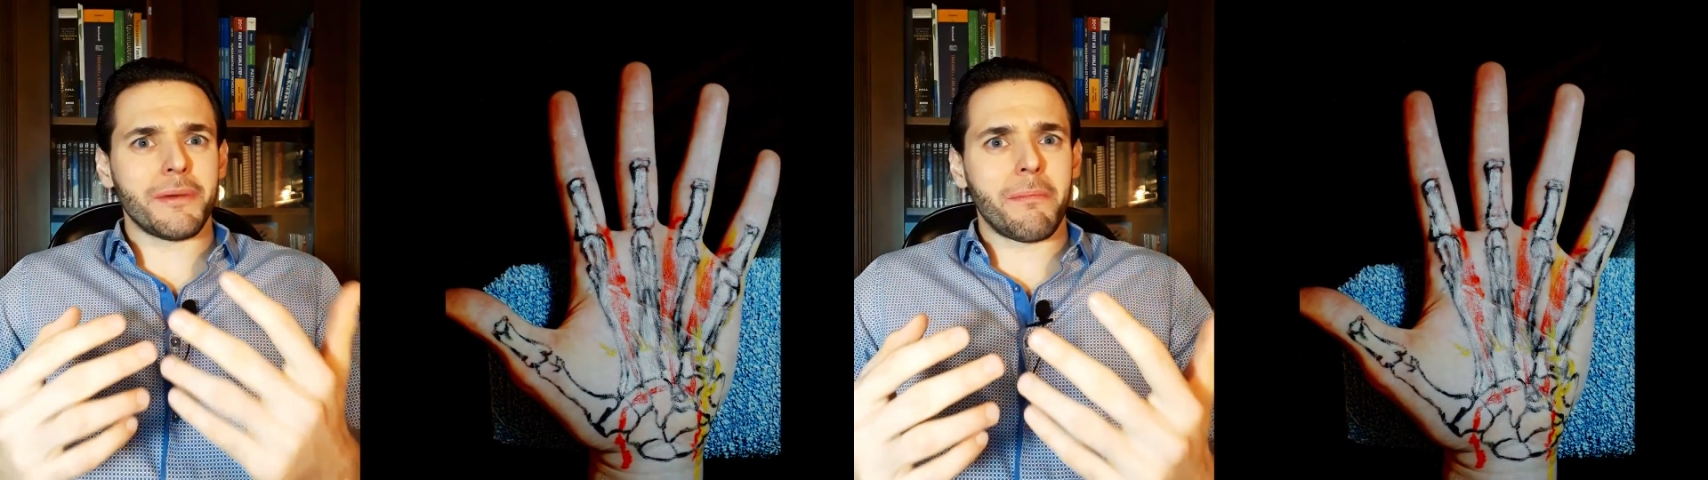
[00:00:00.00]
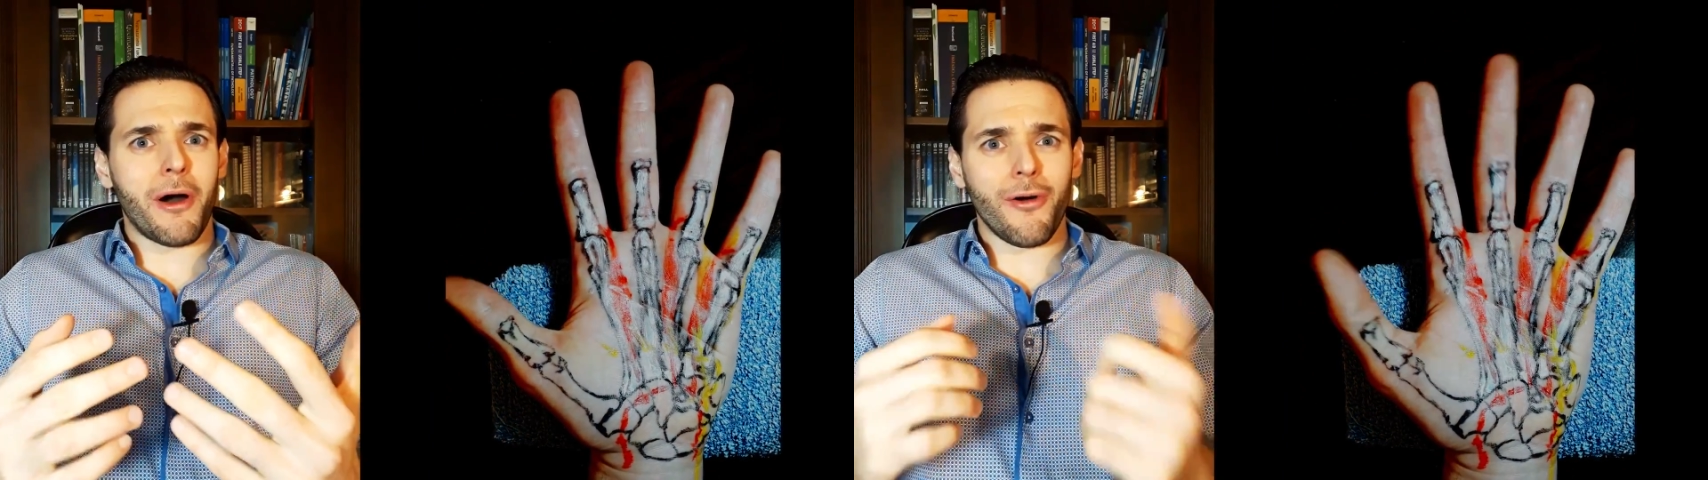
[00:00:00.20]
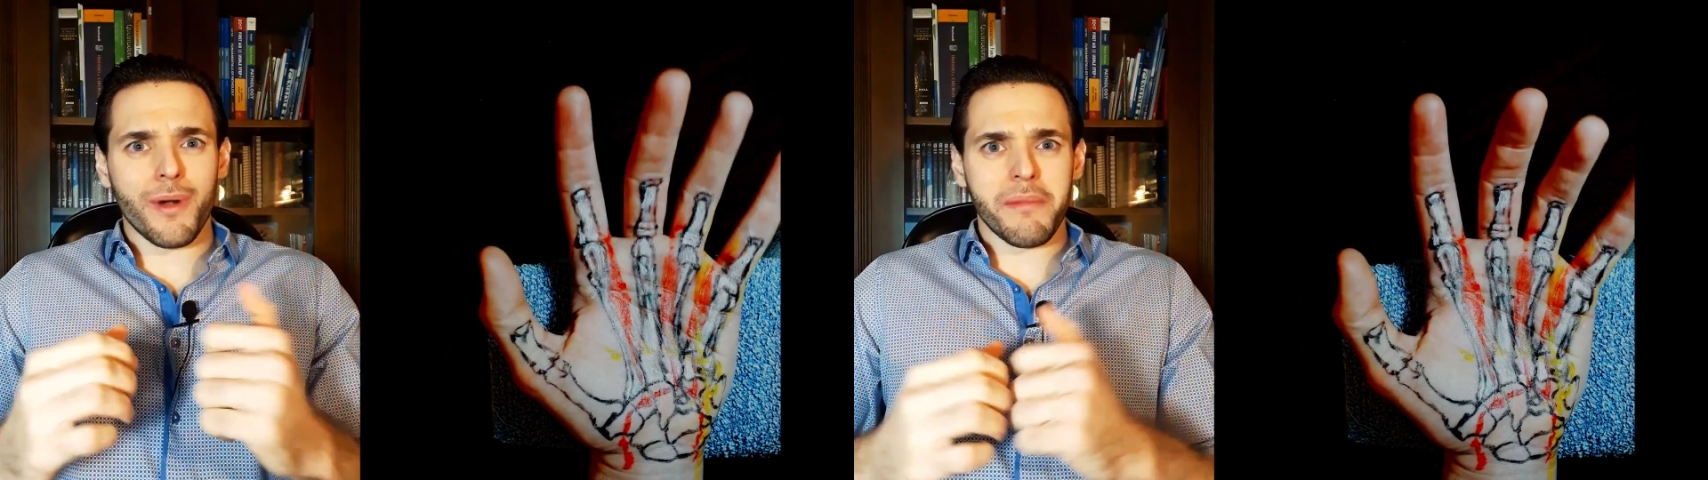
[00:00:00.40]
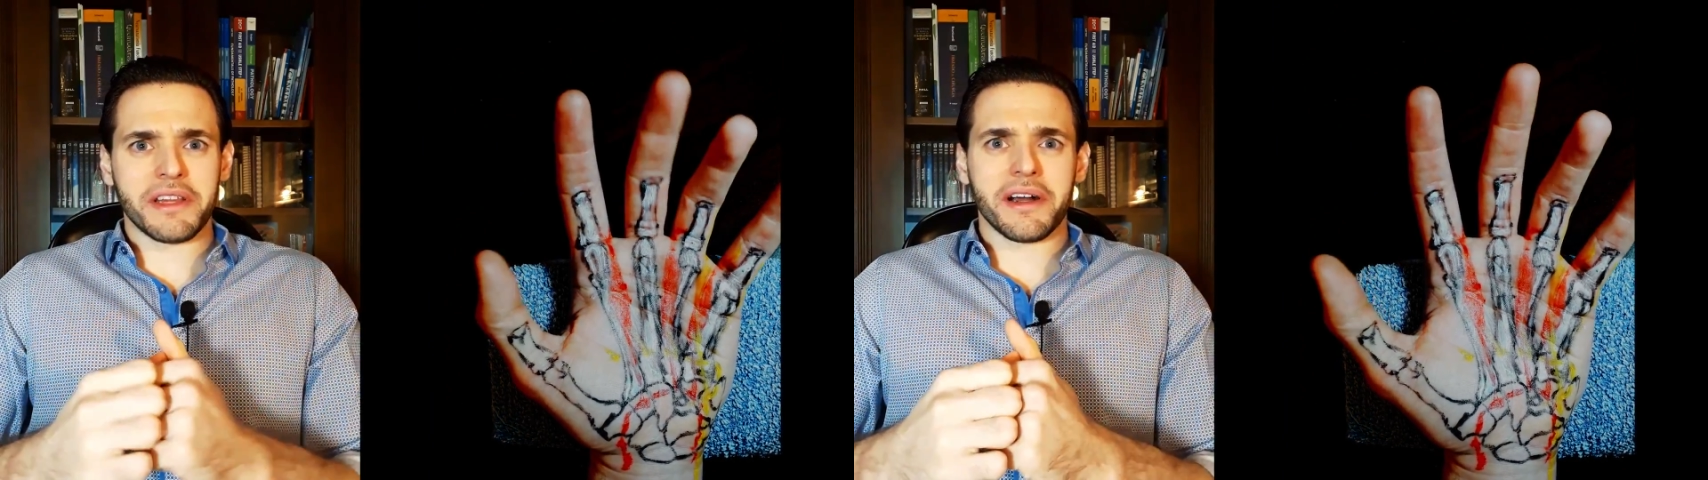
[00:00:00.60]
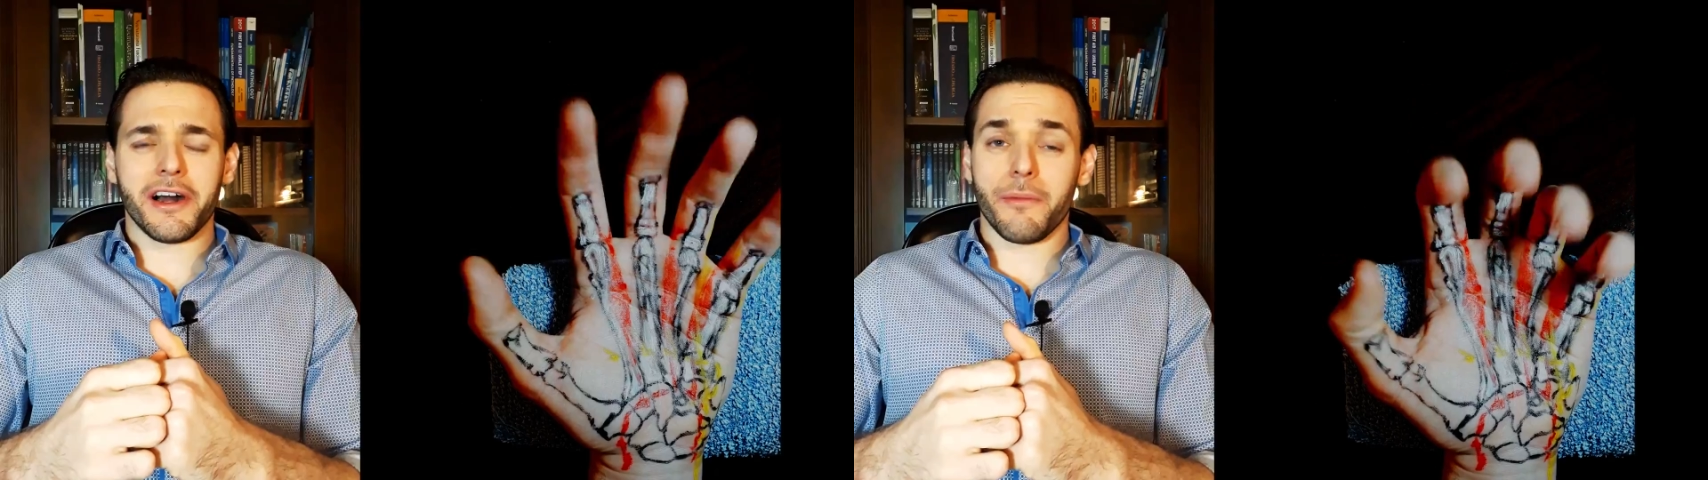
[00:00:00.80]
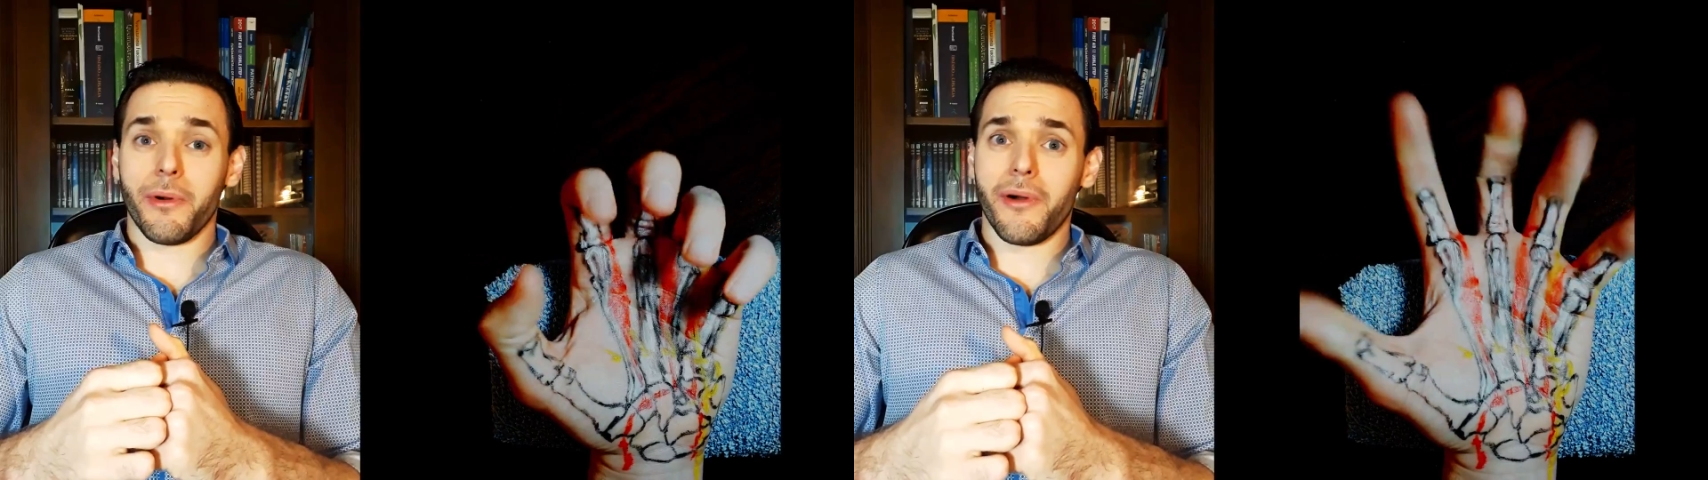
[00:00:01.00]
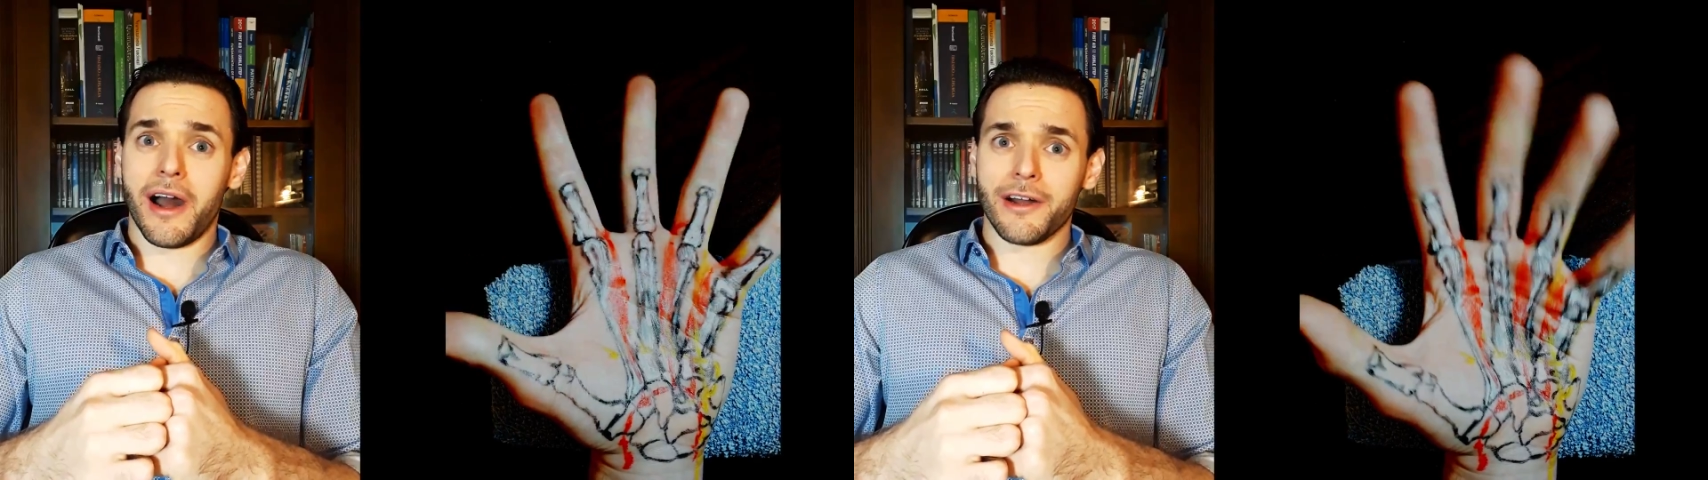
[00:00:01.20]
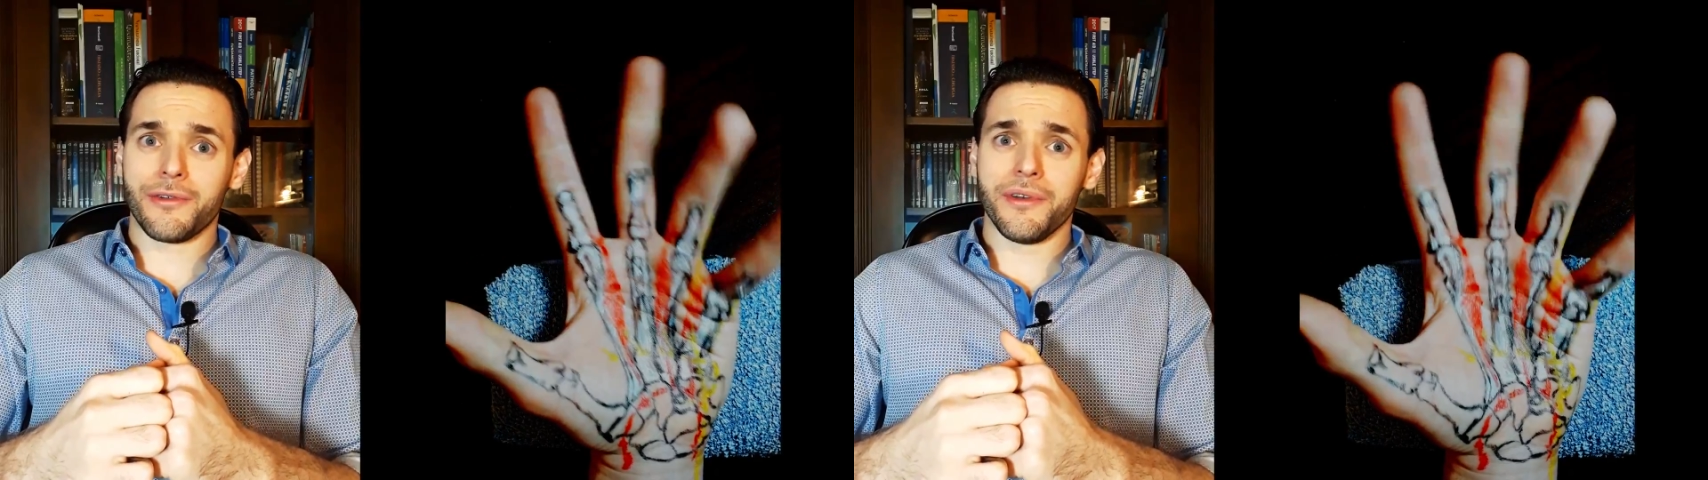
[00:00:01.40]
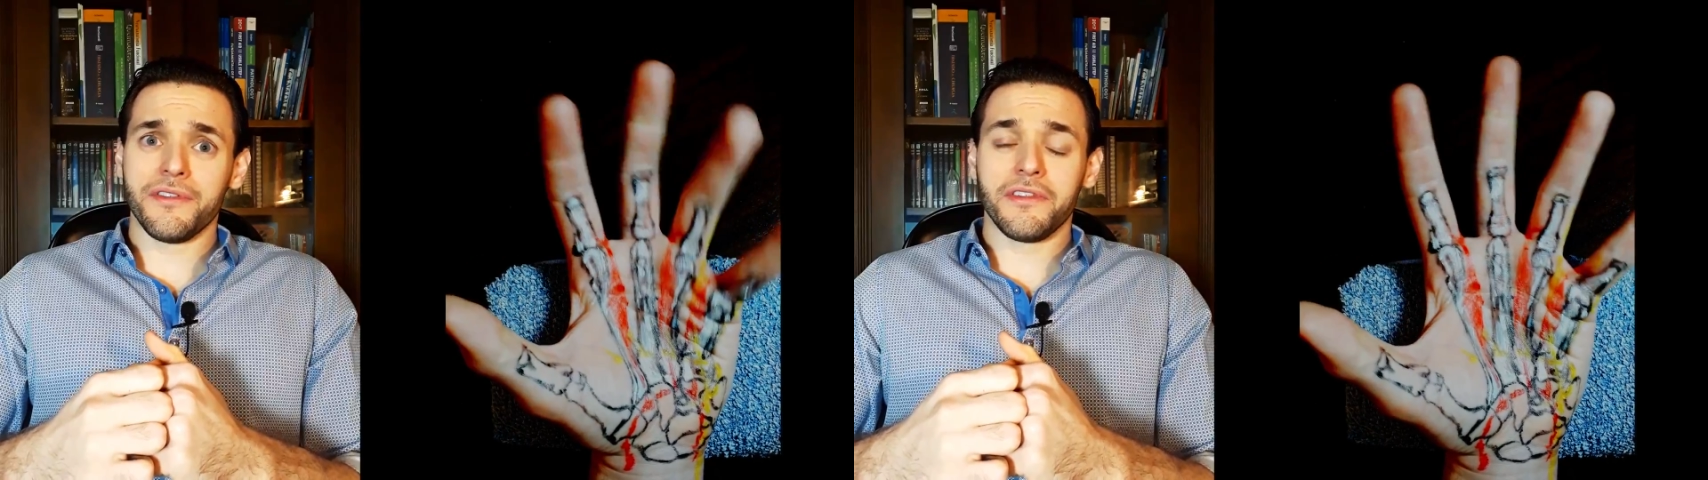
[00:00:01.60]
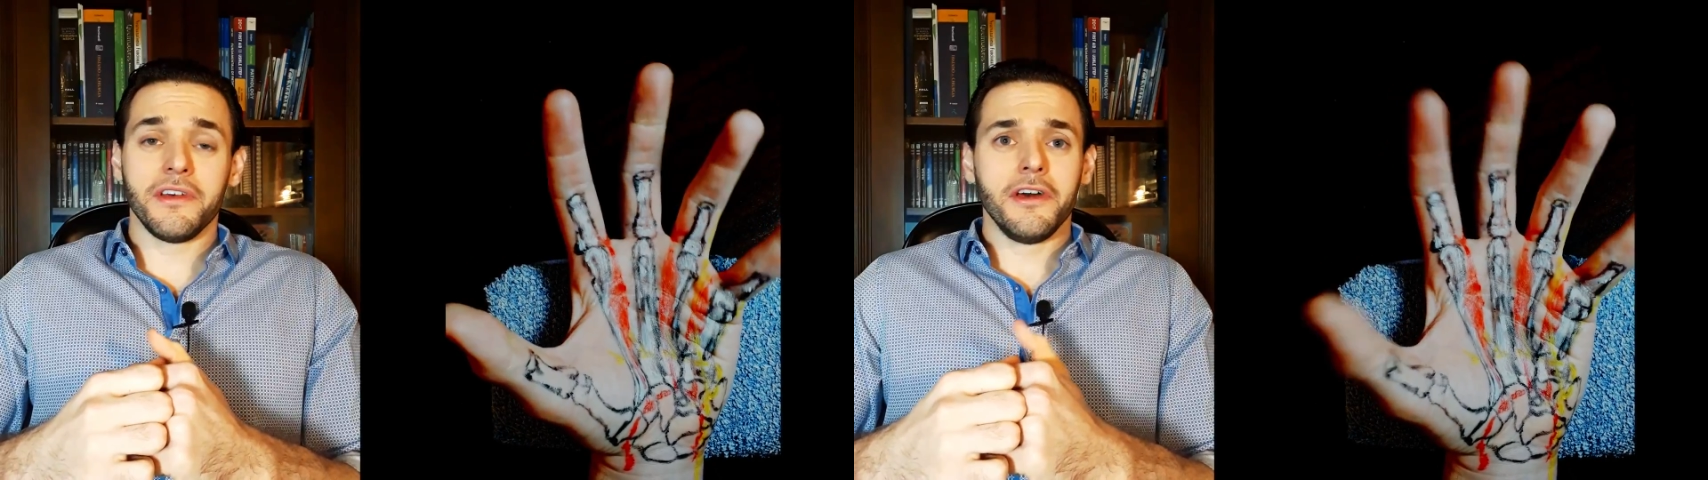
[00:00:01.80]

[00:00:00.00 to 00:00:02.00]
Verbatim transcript: palmar metacarpal arteries,